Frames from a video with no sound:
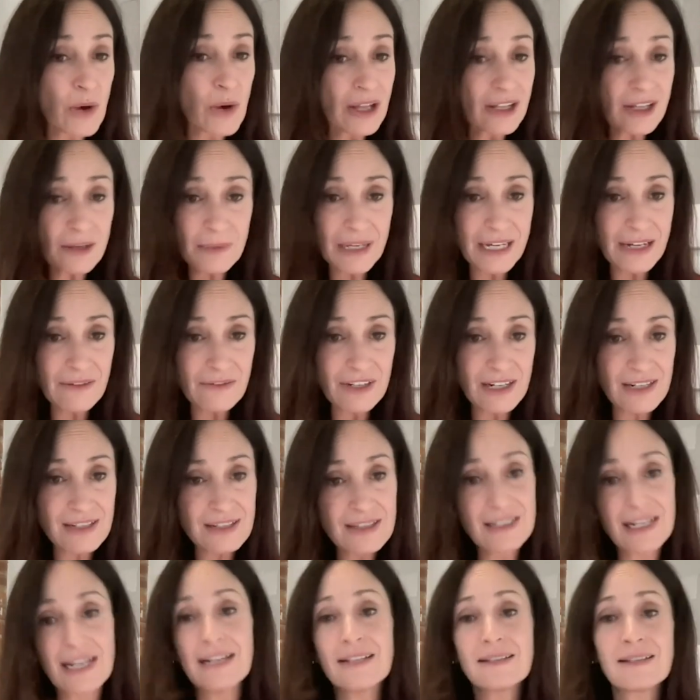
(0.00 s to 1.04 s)
welcoming of the United
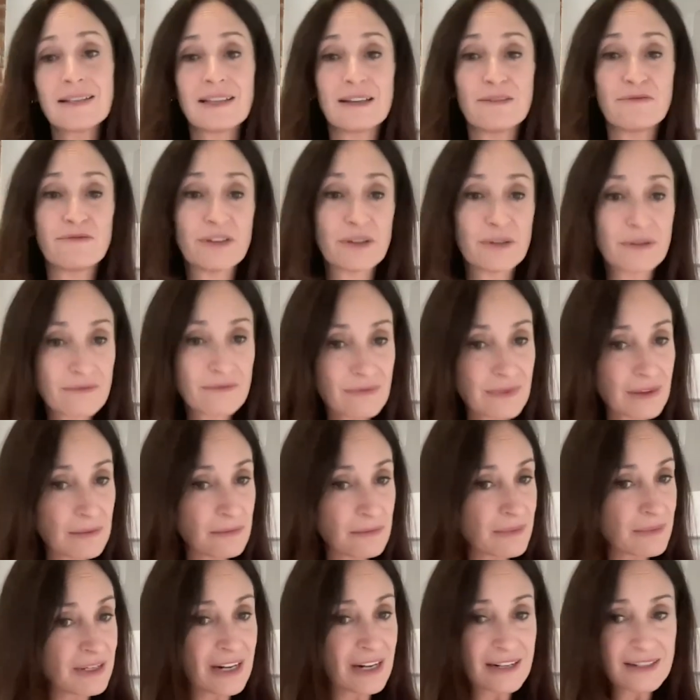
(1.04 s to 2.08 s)
States, that they feel
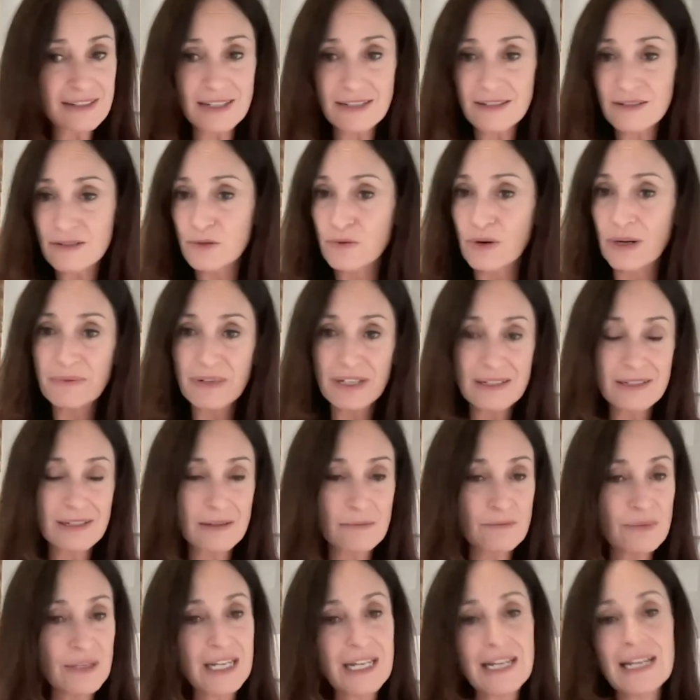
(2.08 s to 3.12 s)
the United States is a great place to
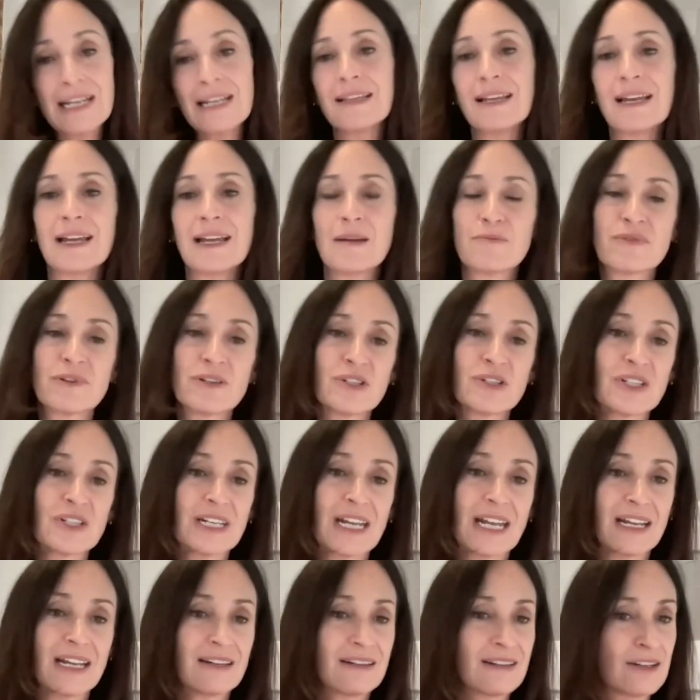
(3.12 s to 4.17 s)
be. They
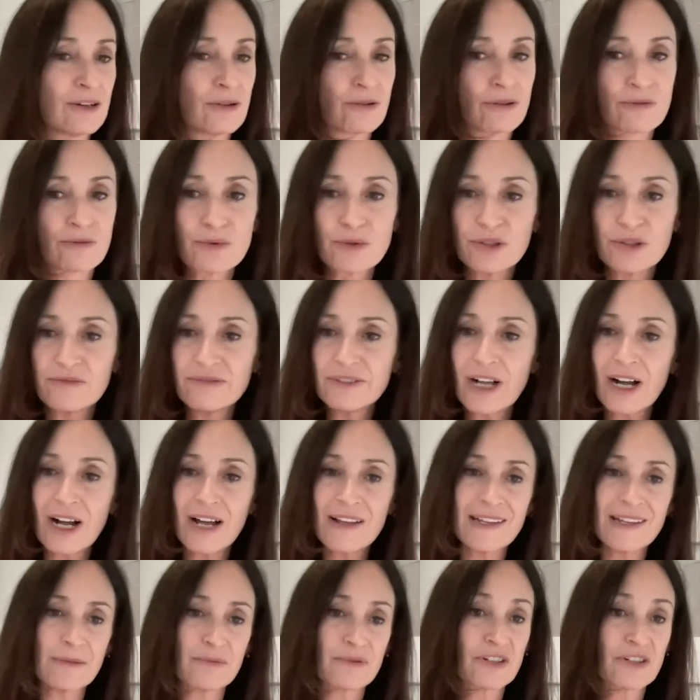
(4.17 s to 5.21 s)
appreciate, you know, our rule of law.
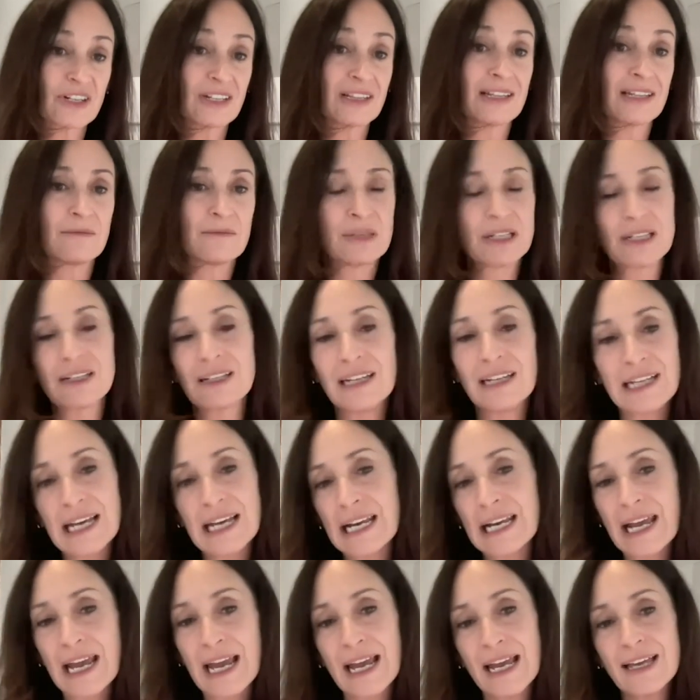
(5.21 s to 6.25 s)
They appreciate the ability to
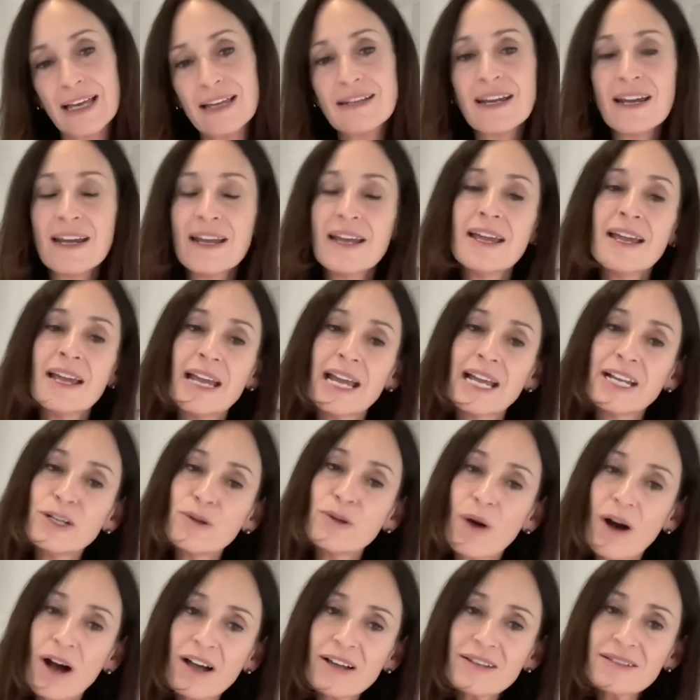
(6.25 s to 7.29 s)
get ahead. And you
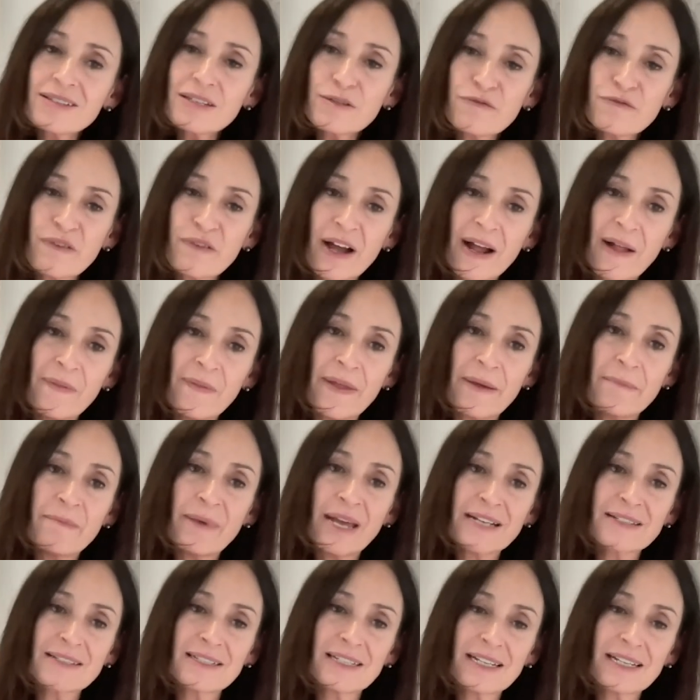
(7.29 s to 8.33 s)
also find that
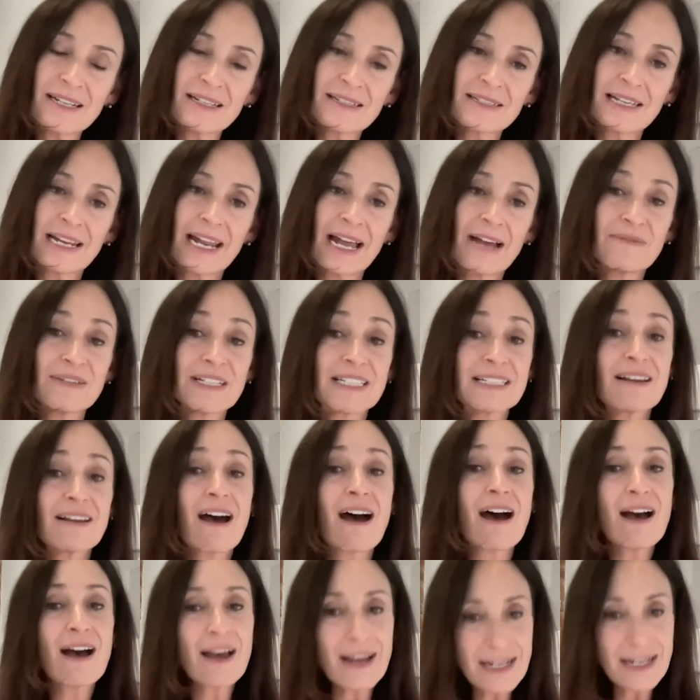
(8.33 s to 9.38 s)
Mexicans that have a
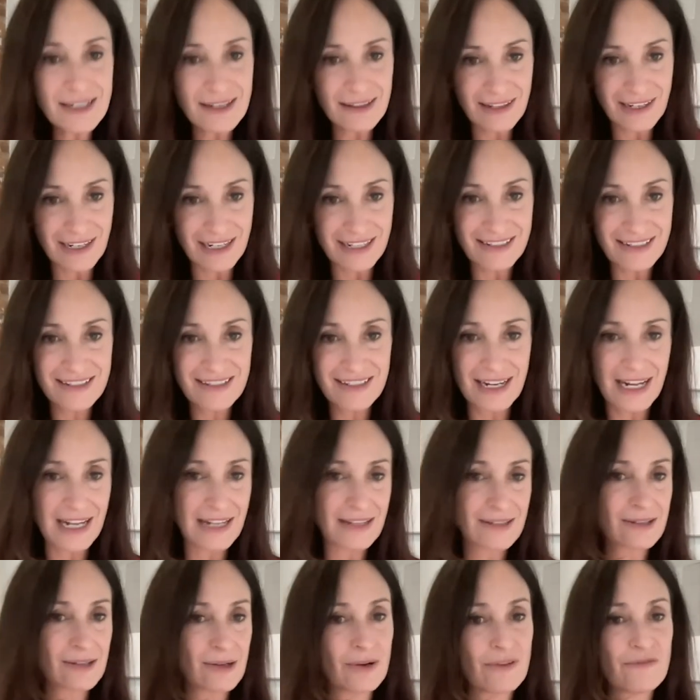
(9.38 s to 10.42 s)
tie to the United States,
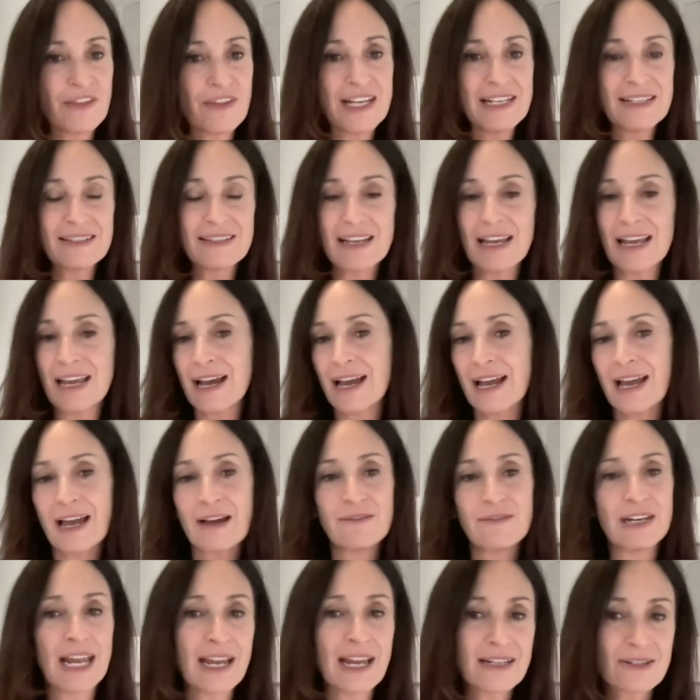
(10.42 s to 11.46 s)
so if they say, I have
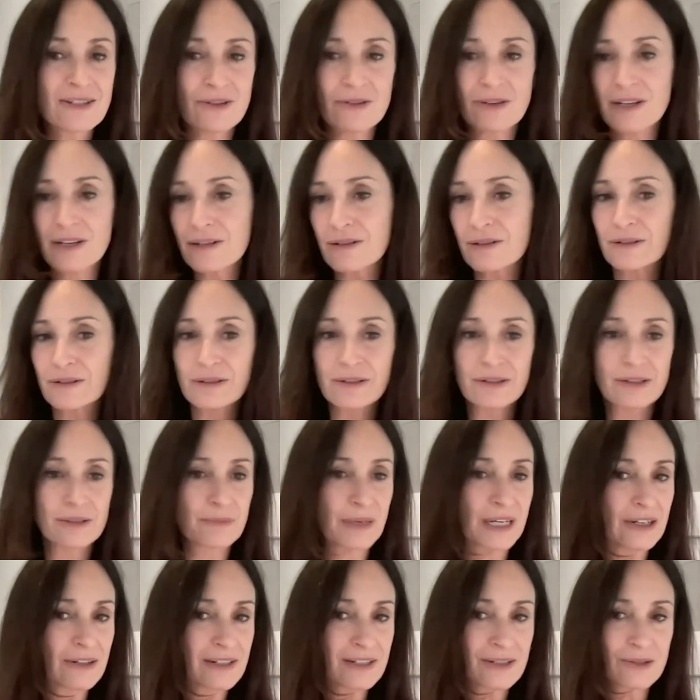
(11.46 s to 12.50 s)
an aunt or uncle or a
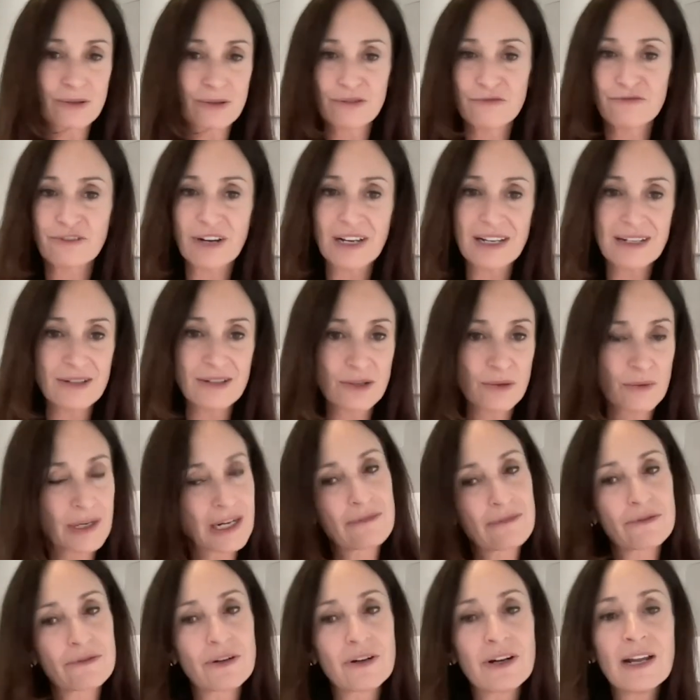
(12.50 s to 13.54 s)
parent or a friend or
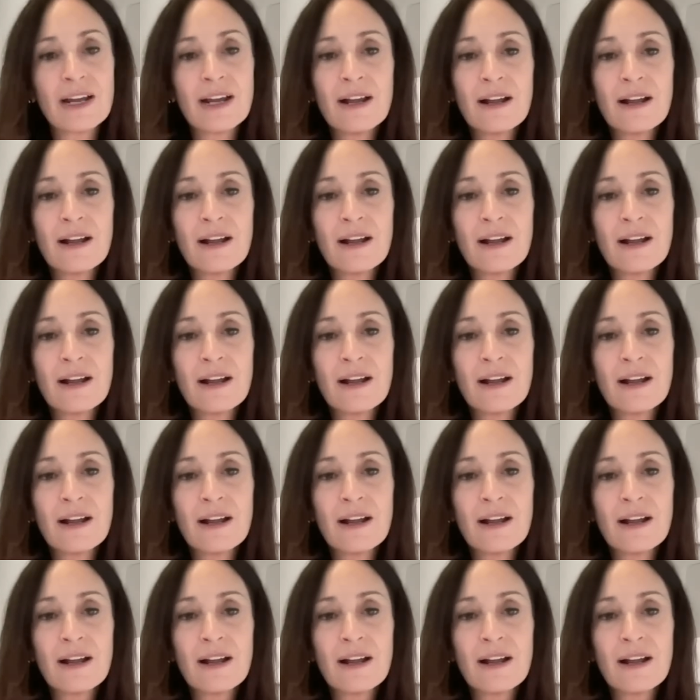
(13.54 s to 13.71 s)
whatever,